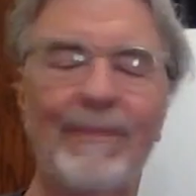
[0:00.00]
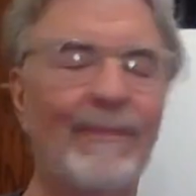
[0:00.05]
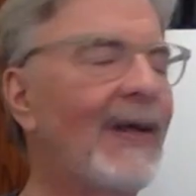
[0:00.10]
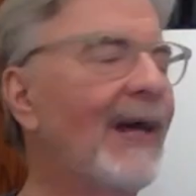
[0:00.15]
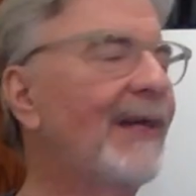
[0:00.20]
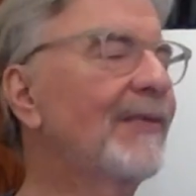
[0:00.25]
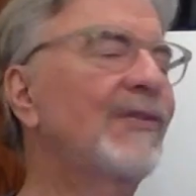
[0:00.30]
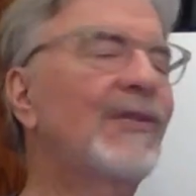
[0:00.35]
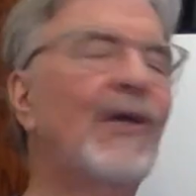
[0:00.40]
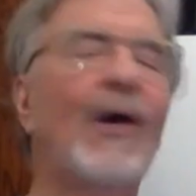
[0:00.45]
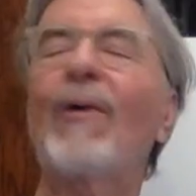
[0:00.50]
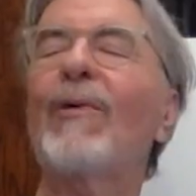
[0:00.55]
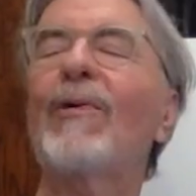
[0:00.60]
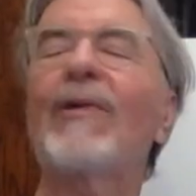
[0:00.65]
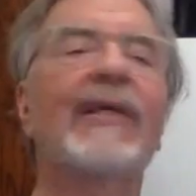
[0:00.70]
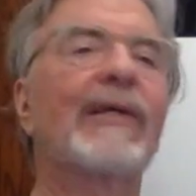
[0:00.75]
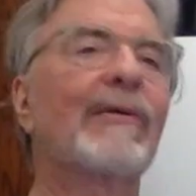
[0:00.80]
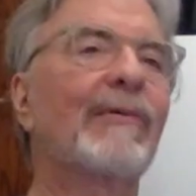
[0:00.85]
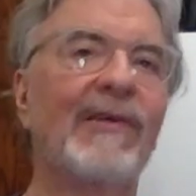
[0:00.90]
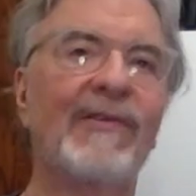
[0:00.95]
I
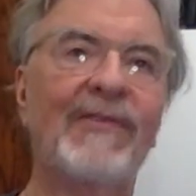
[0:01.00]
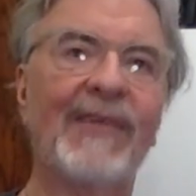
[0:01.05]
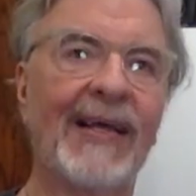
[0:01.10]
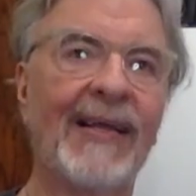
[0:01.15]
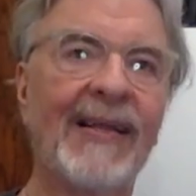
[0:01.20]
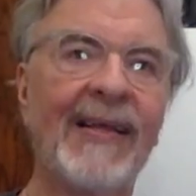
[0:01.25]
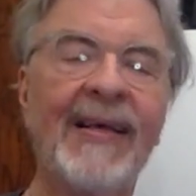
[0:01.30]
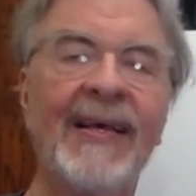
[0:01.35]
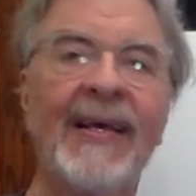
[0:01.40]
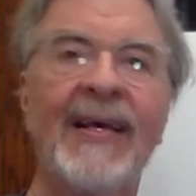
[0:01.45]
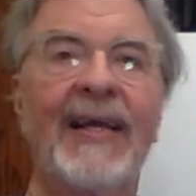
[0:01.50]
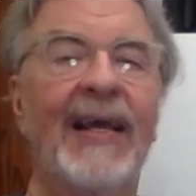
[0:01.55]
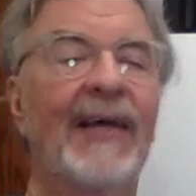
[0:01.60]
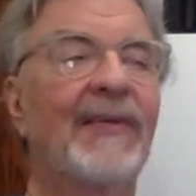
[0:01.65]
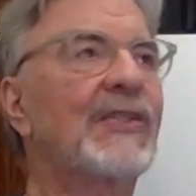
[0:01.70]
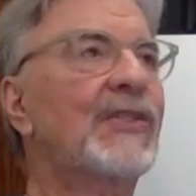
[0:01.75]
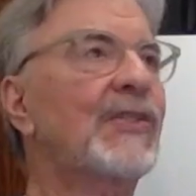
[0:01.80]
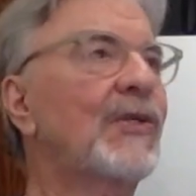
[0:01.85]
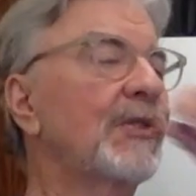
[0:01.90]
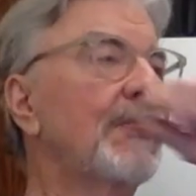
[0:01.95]
totally agree with that. And
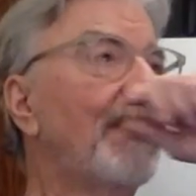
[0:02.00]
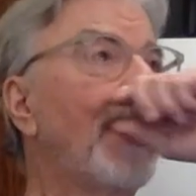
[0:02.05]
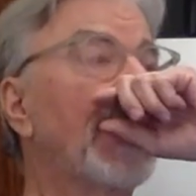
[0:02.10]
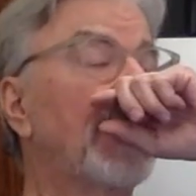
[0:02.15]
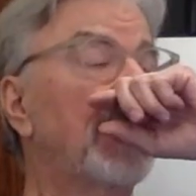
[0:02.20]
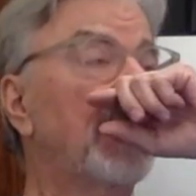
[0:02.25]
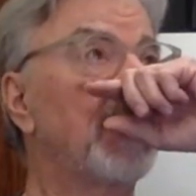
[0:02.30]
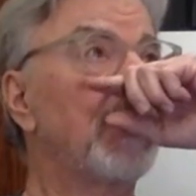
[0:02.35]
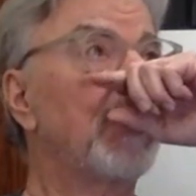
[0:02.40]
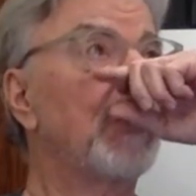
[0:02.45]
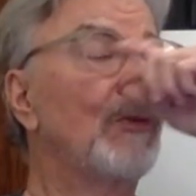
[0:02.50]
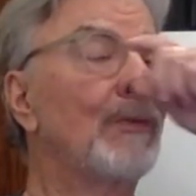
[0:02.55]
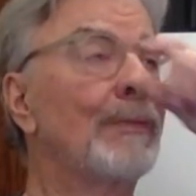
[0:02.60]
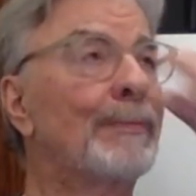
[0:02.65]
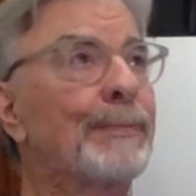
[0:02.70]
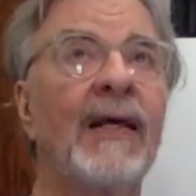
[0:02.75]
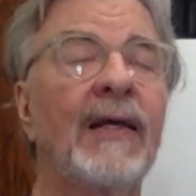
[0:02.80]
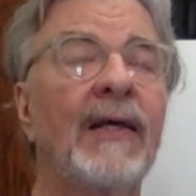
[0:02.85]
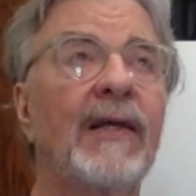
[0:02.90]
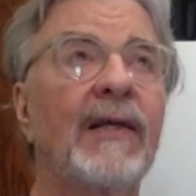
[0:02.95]
this goes back to,
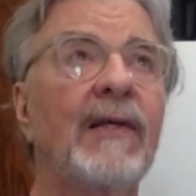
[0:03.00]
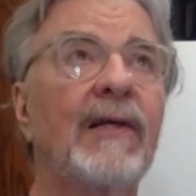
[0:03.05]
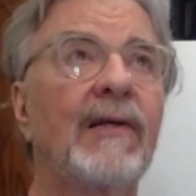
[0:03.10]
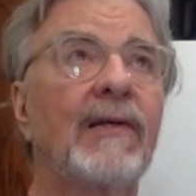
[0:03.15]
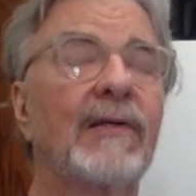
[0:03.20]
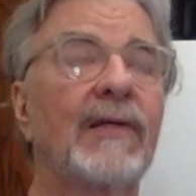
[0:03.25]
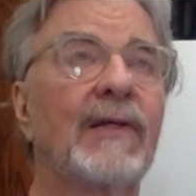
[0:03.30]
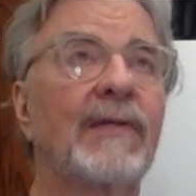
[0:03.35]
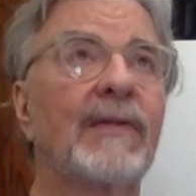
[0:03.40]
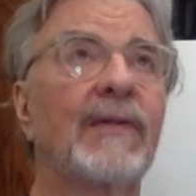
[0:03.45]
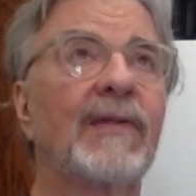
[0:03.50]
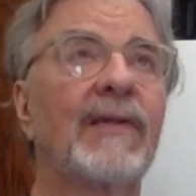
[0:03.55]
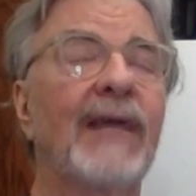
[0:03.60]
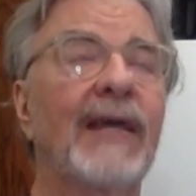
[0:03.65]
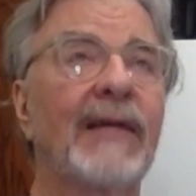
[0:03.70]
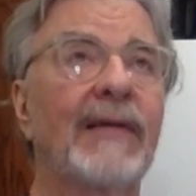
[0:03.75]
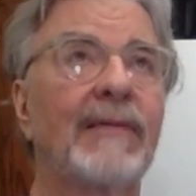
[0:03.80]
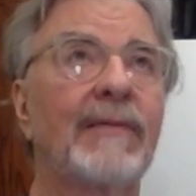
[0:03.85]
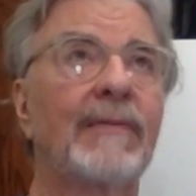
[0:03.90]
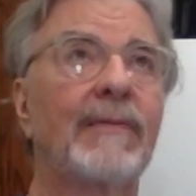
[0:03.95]

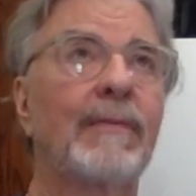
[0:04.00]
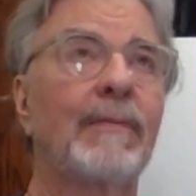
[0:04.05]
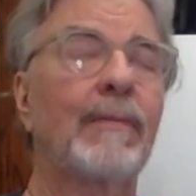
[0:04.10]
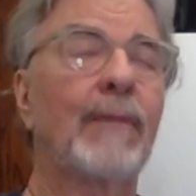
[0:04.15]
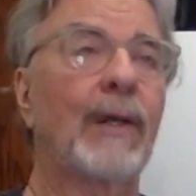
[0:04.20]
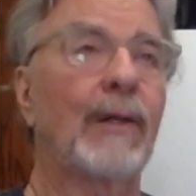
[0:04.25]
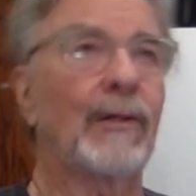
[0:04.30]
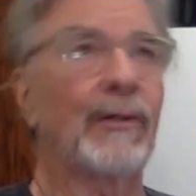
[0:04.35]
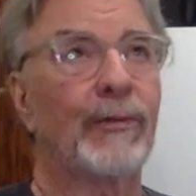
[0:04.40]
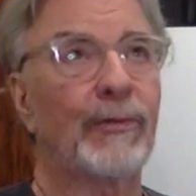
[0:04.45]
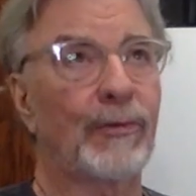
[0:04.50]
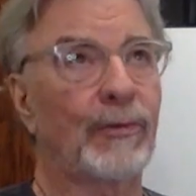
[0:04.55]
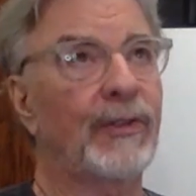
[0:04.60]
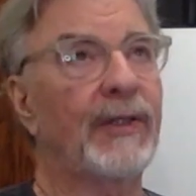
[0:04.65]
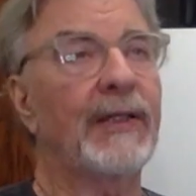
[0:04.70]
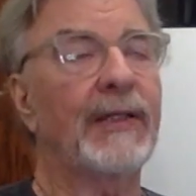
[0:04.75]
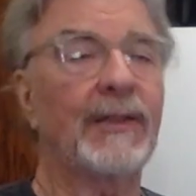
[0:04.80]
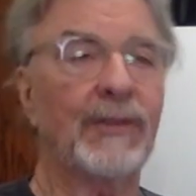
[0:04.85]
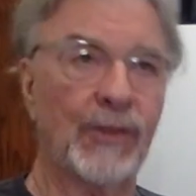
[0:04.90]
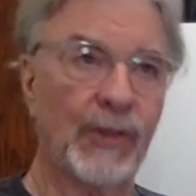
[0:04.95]
that Martin Luther
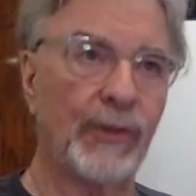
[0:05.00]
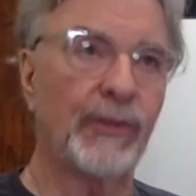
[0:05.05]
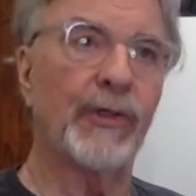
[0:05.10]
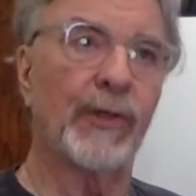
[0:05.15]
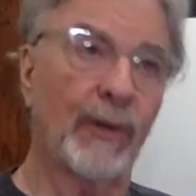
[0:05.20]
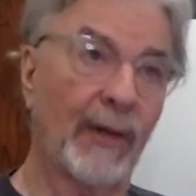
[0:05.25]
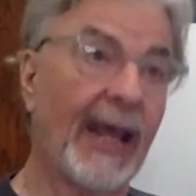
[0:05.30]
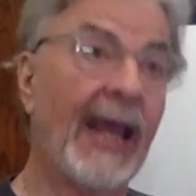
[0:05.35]
King Jr.